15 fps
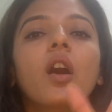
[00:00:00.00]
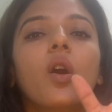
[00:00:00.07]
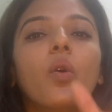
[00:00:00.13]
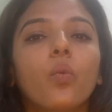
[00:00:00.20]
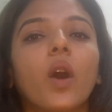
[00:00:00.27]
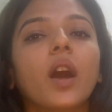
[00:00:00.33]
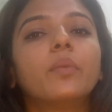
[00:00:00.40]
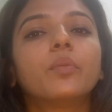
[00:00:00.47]

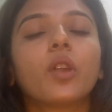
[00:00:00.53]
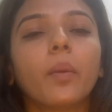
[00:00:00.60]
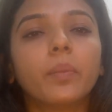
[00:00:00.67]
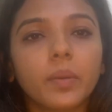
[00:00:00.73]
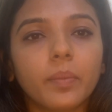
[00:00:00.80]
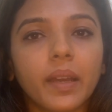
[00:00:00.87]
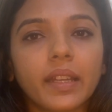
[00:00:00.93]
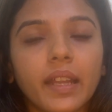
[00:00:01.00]
one
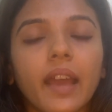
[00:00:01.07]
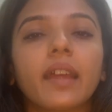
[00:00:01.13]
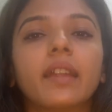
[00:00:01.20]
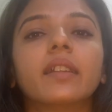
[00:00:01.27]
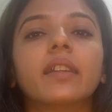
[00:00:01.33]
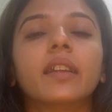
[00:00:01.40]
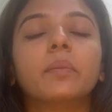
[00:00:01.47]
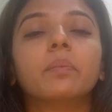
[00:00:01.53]
problem at
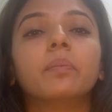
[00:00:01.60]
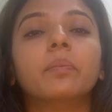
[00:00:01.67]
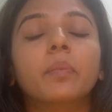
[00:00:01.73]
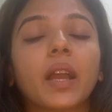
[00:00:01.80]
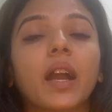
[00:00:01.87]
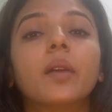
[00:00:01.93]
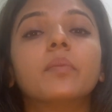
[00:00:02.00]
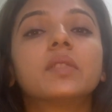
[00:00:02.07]
hand, it
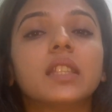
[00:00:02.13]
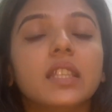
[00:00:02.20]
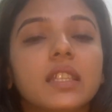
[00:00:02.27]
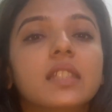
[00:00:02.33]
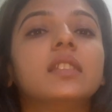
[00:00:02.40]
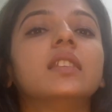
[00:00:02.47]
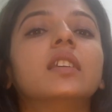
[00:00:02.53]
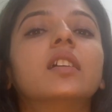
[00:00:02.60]
becomes
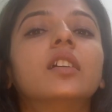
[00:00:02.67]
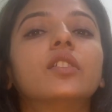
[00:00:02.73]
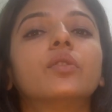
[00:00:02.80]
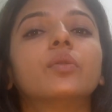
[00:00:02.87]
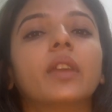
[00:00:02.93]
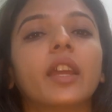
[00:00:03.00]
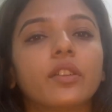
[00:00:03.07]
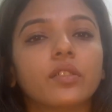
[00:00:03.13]
easier
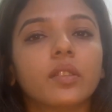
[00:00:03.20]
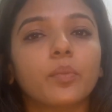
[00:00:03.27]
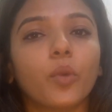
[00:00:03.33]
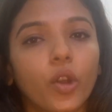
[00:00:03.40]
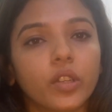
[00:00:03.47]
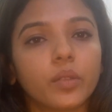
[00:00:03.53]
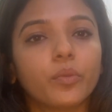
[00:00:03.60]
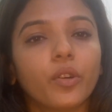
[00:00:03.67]
to get to the
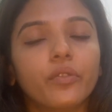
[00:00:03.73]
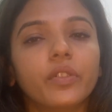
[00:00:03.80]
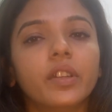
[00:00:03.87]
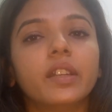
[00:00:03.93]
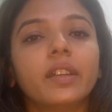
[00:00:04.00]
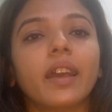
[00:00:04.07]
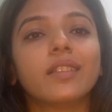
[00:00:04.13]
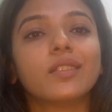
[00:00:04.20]
bottom of
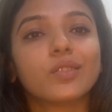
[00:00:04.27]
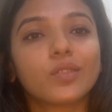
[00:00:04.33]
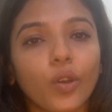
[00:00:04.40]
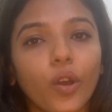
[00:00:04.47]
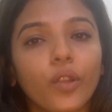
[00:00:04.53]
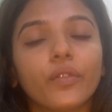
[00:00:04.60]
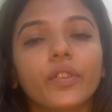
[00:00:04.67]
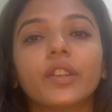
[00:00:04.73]
it and
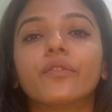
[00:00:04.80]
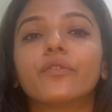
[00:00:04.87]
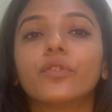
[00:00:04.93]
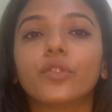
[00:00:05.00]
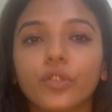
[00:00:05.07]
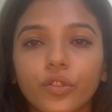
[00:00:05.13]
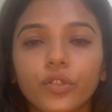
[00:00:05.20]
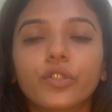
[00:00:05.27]
solve it
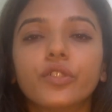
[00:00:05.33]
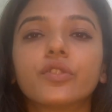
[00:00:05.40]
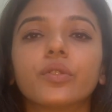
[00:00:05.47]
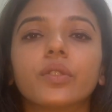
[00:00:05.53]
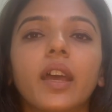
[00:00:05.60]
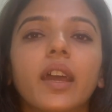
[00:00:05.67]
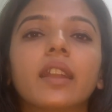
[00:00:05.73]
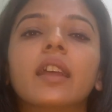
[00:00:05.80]
for good,
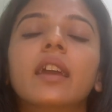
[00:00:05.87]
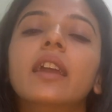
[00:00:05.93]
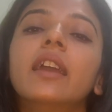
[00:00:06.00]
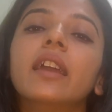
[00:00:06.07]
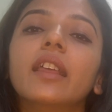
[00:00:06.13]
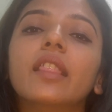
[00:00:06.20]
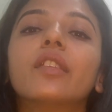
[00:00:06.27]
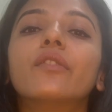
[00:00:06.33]
so that
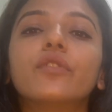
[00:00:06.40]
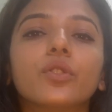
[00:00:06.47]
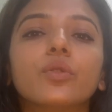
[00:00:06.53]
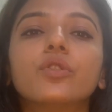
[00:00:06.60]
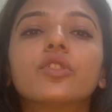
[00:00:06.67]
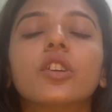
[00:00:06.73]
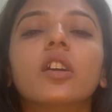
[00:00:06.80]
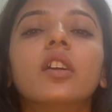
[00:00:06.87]
in the
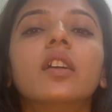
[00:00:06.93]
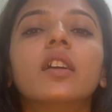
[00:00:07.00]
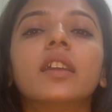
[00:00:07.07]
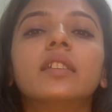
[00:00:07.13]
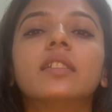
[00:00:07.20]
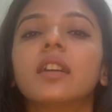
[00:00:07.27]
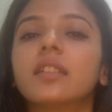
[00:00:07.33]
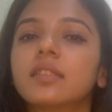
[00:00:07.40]
future
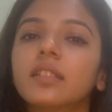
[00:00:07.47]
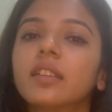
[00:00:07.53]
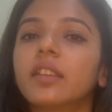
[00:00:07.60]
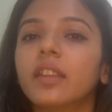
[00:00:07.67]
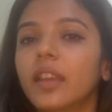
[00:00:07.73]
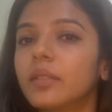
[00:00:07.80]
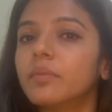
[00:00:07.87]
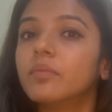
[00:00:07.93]
it doesn't
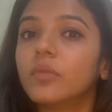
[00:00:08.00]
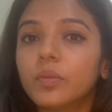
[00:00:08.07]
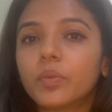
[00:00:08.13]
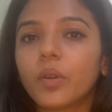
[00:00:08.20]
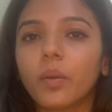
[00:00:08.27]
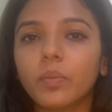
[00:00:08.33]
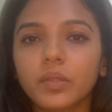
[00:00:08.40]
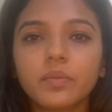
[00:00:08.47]
create more
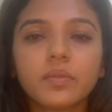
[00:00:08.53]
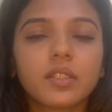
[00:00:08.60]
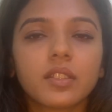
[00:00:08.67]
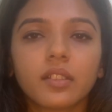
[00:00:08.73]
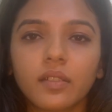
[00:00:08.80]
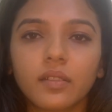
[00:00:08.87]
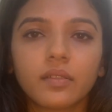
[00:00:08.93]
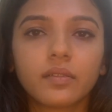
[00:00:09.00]
problems.
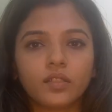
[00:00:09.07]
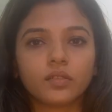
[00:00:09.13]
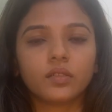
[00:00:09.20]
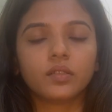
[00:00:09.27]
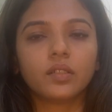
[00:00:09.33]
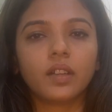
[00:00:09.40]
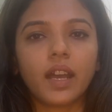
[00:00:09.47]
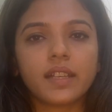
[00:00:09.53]

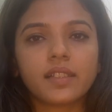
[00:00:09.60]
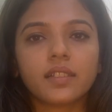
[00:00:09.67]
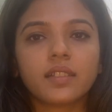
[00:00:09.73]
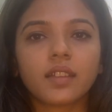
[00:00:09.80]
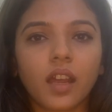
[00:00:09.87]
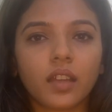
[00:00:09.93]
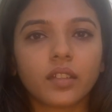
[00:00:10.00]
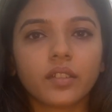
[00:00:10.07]
So as a
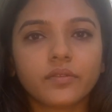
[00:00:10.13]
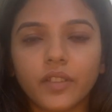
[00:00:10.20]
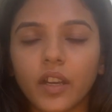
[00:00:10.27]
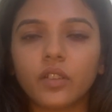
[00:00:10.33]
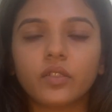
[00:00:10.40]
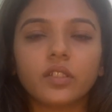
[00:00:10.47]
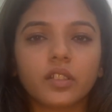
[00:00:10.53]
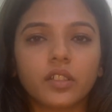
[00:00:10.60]
startup
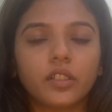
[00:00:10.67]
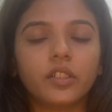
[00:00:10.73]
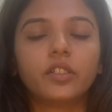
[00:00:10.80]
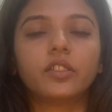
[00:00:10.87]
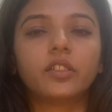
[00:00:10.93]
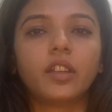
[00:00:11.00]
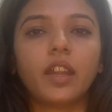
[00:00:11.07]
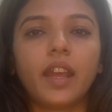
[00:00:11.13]

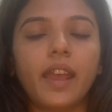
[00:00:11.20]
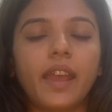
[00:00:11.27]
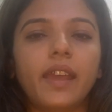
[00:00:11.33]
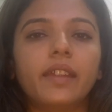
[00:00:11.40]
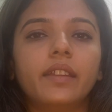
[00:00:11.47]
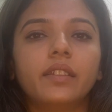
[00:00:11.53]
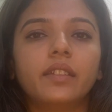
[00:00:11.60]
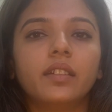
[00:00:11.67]
founder
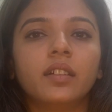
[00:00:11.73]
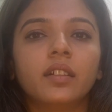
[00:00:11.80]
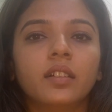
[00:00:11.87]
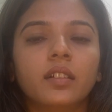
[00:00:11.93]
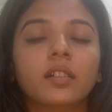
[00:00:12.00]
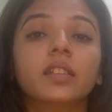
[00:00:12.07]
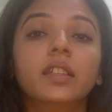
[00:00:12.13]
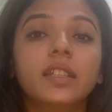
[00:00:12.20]
and
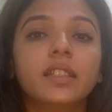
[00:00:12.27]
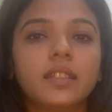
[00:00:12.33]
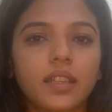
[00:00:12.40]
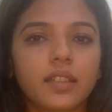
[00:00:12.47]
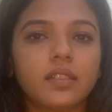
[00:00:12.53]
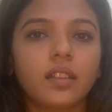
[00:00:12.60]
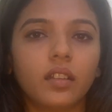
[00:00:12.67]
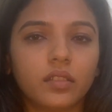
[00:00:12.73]
early
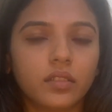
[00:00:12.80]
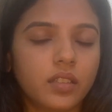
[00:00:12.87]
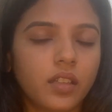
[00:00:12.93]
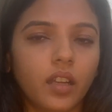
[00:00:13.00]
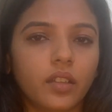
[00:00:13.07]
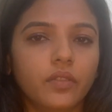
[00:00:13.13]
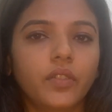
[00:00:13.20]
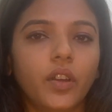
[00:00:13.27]
stage
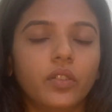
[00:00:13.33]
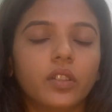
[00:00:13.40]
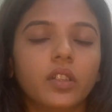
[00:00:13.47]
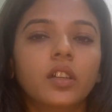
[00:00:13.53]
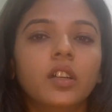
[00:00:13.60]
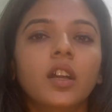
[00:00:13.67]
startup founder,